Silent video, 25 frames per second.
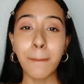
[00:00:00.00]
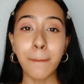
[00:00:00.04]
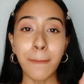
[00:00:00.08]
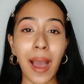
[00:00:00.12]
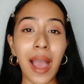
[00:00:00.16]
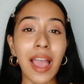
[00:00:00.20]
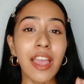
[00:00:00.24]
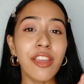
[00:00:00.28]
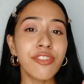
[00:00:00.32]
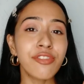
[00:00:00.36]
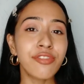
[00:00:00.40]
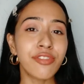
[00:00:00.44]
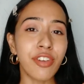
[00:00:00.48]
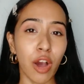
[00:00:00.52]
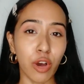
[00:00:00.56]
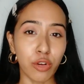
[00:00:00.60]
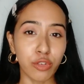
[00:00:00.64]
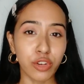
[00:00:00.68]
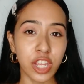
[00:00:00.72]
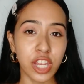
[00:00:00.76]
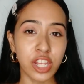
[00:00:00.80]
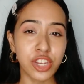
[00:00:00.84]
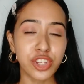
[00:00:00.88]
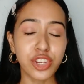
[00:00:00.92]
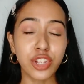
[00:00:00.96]
my
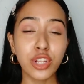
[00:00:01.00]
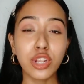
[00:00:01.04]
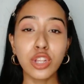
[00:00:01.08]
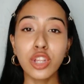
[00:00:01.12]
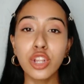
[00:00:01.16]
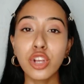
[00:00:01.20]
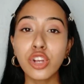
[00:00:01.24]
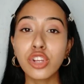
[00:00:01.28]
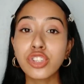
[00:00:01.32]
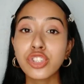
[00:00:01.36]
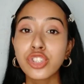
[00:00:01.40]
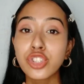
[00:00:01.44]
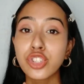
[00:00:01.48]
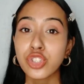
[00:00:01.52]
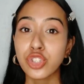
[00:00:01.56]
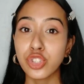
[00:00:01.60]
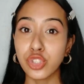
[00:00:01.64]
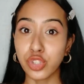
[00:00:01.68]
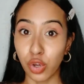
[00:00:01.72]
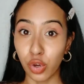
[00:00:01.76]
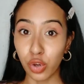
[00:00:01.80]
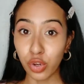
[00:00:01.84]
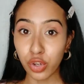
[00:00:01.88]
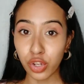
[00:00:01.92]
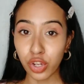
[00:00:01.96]
foundation looks
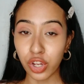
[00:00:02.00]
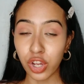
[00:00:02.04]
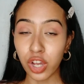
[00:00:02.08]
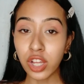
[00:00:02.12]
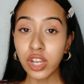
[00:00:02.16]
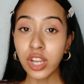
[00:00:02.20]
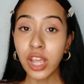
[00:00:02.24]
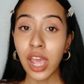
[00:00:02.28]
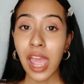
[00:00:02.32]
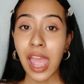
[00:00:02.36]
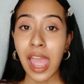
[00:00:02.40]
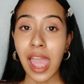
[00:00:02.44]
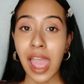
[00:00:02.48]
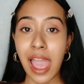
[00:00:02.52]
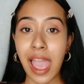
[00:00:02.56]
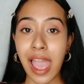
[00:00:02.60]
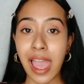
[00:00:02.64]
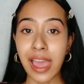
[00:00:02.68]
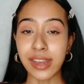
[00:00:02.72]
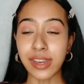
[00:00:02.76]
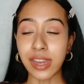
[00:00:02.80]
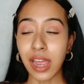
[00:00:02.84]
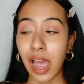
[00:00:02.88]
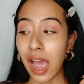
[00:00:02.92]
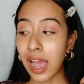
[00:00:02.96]
so good,
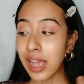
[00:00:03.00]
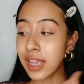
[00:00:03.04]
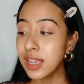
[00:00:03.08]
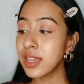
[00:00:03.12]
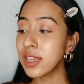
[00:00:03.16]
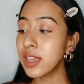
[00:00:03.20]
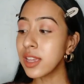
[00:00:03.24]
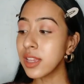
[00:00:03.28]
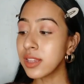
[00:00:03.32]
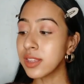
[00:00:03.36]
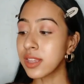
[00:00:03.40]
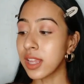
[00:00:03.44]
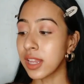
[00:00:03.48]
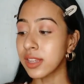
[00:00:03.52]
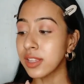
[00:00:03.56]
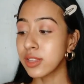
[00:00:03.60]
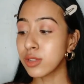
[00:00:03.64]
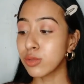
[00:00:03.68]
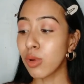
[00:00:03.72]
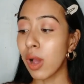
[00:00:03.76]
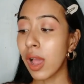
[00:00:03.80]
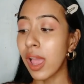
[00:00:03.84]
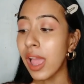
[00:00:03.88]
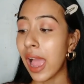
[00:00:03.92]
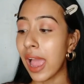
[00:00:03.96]
and I that is
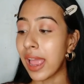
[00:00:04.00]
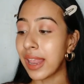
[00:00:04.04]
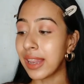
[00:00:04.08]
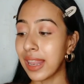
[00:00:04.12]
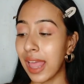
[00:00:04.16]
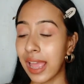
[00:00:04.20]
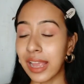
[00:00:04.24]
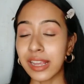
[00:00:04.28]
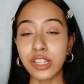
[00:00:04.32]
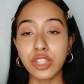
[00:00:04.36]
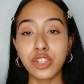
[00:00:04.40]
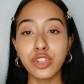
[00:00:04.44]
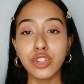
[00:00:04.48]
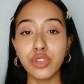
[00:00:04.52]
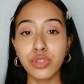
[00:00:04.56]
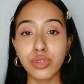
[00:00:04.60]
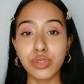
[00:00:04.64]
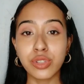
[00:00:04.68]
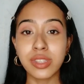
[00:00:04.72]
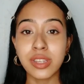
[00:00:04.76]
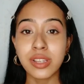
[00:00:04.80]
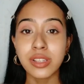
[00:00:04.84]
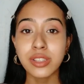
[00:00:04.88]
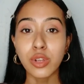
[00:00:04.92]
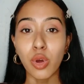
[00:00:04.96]
why I like to
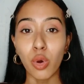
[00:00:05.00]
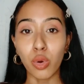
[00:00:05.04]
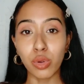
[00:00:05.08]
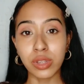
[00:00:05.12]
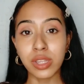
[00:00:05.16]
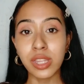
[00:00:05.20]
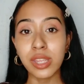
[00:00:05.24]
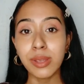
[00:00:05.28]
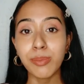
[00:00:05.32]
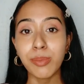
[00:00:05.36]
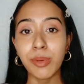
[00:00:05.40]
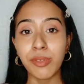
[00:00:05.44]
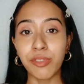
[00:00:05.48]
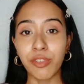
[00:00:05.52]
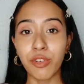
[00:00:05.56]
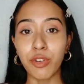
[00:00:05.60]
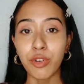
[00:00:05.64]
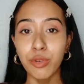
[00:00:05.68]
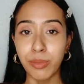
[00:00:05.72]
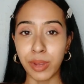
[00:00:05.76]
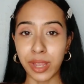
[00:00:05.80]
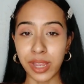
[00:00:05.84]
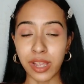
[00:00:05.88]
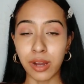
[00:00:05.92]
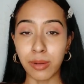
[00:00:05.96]
use this only before
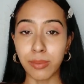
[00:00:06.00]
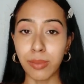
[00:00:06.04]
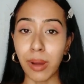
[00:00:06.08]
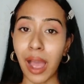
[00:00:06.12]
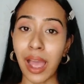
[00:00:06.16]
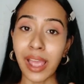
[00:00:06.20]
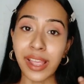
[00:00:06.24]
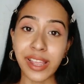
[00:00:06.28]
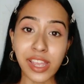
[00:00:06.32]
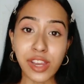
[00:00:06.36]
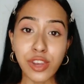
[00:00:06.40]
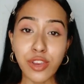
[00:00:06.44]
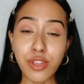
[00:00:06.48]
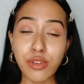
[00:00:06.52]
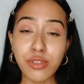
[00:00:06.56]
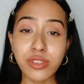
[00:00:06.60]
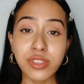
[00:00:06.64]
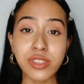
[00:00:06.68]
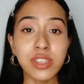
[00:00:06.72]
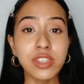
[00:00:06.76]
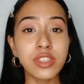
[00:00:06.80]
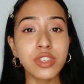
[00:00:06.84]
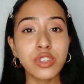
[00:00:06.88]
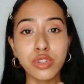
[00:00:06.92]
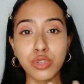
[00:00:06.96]
makeup. I can use
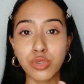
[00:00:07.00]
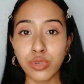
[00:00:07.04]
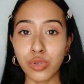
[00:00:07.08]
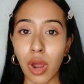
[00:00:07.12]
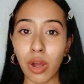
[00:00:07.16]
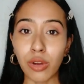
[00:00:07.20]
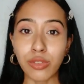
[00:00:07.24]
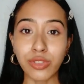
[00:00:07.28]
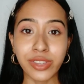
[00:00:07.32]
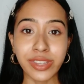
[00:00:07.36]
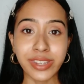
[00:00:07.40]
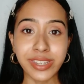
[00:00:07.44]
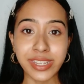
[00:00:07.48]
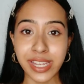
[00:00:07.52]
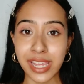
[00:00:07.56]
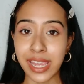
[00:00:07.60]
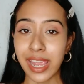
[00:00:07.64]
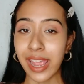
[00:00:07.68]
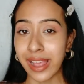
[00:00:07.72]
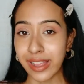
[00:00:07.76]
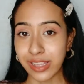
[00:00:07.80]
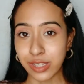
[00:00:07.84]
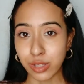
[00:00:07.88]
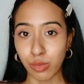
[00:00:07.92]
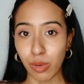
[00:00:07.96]
this throughout the
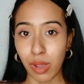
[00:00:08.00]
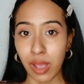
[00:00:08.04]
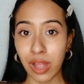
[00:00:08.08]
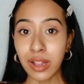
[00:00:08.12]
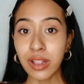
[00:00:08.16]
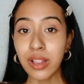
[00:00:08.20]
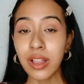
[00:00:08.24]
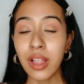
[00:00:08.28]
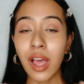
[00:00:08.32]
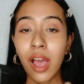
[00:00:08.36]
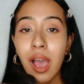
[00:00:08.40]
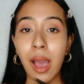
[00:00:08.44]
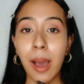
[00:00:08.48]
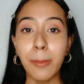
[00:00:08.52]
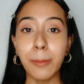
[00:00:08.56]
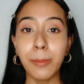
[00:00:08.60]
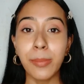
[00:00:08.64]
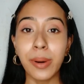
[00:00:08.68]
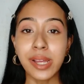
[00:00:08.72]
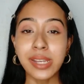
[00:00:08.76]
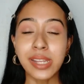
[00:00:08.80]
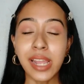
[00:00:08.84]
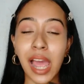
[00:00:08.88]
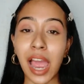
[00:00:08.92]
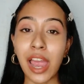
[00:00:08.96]
day as well,
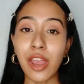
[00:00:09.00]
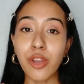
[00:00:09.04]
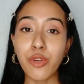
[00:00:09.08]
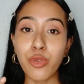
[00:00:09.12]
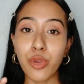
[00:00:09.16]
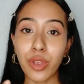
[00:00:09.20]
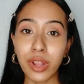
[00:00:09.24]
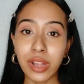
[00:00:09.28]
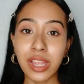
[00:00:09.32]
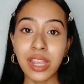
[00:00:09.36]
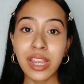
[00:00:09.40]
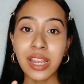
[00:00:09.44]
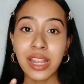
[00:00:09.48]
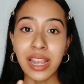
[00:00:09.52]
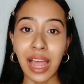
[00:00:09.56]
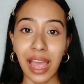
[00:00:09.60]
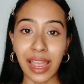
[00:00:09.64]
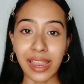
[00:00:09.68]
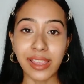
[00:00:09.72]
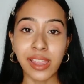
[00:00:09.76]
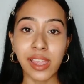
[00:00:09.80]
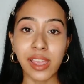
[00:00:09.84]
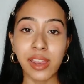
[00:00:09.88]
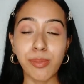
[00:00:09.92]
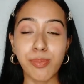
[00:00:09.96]
but I really
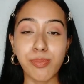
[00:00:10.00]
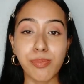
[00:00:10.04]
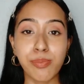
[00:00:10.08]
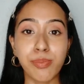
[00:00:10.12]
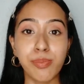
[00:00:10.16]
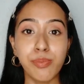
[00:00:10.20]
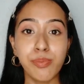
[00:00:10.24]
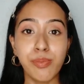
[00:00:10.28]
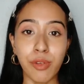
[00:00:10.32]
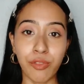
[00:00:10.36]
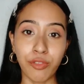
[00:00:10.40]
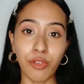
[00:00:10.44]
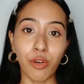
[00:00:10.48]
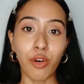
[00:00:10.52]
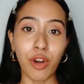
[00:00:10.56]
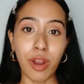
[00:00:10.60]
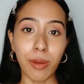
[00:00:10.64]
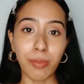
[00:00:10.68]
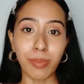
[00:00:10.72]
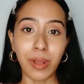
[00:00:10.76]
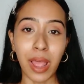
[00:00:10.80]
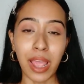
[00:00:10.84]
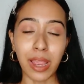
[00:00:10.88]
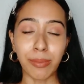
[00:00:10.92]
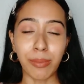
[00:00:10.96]
like it before
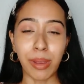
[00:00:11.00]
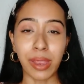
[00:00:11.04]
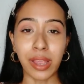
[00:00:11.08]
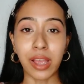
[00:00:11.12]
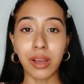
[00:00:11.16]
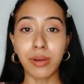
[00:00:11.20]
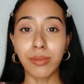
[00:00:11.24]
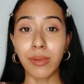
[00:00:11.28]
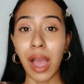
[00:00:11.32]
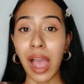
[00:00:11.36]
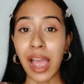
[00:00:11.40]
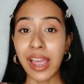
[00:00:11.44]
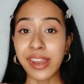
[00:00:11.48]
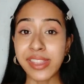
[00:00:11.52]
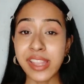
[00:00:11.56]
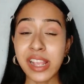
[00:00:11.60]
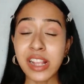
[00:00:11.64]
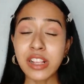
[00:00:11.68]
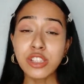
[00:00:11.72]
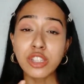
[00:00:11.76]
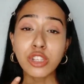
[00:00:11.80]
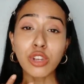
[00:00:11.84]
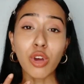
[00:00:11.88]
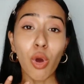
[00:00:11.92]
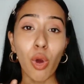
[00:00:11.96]
applying makeup. I
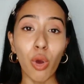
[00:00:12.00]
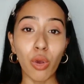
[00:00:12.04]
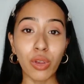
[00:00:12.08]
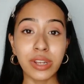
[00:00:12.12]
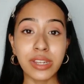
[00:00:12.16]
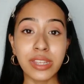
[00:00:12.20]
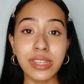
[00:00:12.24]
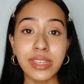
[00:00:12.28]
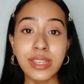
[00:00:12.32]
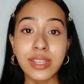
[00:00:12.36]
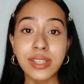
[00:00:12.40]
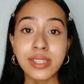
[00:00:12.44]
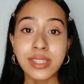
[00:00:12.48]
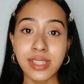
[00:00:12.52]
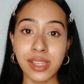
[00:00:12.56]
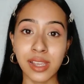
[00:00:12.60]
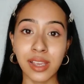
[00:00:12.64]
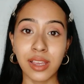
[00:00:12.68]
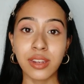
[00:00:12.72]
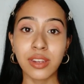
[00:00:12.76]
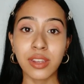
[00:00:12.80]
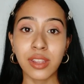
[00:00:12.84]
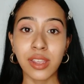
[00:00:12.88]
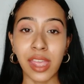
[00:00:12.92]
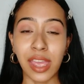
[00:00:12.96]
think so oily
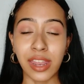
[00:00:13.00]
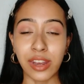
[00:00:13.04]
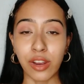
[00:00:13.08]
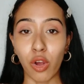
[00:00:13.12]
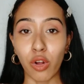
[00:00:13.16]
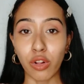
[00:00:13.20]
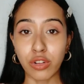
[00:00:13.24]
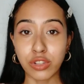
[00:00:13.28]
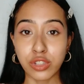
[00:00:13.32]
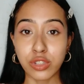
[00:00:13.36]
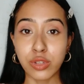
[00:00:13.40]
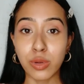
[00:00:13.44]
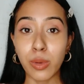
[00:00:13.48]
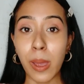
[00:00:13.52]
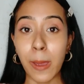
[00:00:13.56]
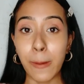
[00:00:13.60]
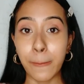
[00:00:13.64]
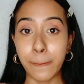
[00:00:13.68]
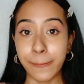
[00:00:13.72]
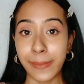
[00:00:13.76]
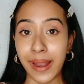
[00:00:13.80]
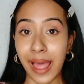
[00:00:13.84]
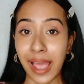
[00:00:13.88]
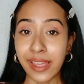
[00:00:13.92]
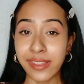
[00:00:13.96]
skin can also
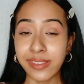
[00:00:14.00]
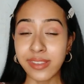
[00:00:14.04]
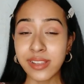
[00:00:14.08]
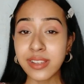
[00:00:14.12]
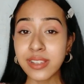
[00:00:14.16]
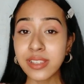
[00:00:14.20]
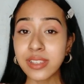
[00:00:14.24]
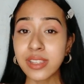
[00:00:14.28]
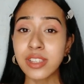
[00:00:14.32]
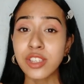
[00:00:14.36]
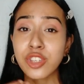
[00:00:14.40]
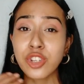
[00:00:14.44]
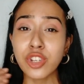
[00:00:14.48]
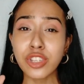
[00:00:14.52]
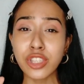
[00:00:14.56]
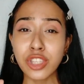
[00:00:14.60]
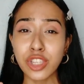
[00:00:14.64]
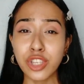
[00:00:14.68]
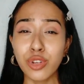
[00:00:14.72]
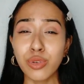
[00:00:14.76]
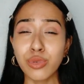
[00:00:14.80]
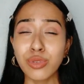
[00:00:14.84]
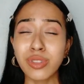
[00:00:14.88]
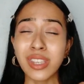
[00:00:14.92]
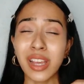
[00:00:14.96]
apply this.
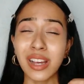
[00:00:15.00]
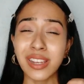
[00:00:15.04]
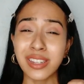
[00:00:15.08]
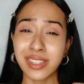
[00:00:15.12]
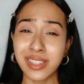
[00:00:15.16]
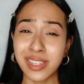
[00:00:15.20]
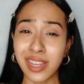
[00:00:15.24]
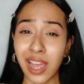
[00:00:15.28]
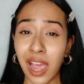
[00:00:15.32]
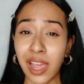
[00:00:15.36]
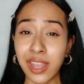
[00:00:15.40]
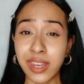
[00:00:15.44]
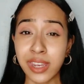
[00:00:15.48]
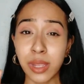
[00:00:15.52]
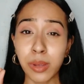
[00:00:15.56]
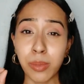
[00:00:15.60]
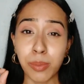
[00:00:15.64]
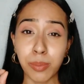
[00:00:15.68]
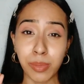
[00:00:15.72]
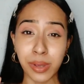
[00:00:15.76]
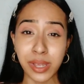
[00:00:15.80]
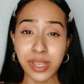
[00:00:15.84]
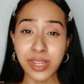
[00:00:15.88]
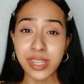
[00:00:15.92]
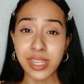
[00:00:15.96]
Just use a tiny
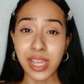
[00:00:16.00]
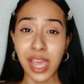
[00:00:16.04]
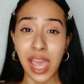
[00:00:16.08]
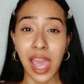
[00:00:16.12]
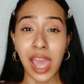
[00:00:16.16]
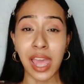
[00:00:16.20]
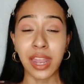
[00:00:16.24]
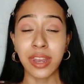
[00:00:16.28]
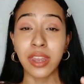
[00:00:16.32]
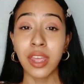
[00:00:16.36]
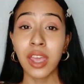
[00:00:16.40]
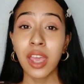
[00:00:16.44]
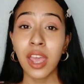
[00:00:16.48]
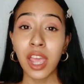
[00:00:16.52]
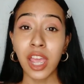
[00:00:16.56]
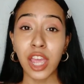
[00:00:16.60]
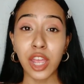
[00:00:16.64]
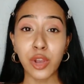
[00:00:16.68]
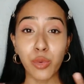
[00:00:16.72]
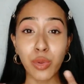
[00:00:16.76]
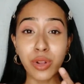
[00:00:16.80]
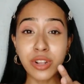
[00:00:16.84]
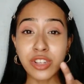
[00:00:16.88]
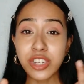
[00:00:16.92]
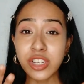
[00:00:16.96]
bit and
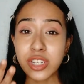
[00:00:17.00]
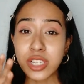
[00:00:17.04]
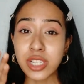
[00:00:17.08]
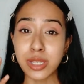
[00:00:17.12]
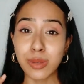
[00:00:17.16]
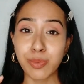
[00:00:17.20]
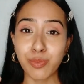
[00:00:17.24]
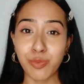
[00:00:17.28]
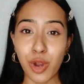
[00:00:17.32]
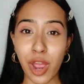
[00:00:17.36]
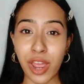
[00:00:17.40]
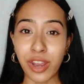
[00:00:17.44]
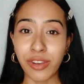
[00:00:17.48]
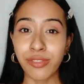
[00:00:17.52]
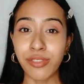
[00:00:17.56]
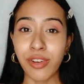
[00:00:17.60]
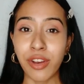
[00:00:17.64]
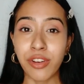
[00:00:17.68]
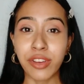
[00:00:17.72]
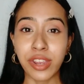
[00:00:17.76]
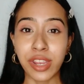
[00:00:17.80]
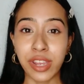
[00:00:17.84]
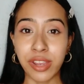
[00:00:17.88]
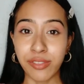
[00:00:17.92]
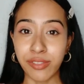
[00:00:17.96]
it will just spread
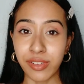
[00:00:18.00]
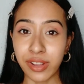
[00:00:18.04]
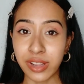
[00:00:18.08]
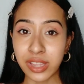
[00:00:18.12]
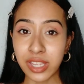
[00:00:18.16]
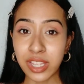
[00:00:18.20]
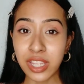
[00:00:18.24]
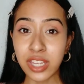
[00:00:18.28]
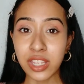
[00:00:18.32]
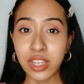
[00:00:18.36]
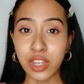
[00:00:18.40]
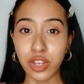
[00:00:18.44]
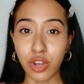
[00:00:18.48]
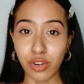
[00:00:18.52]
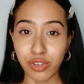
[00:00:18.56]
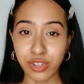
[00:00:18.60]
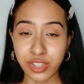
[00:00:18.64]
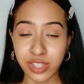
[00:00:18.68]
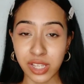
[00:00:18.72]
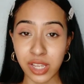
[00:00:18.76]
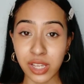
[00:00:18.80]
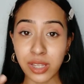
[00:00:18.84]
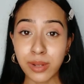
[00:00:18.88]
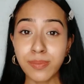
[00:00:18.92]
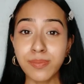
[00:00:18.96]
very evenly in your
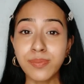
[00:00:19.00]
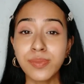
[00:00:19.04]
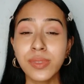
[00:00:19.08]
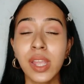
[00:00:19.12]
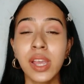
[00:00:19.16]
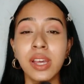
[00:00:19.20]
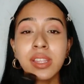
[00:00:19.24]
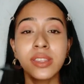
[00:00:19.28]
skin.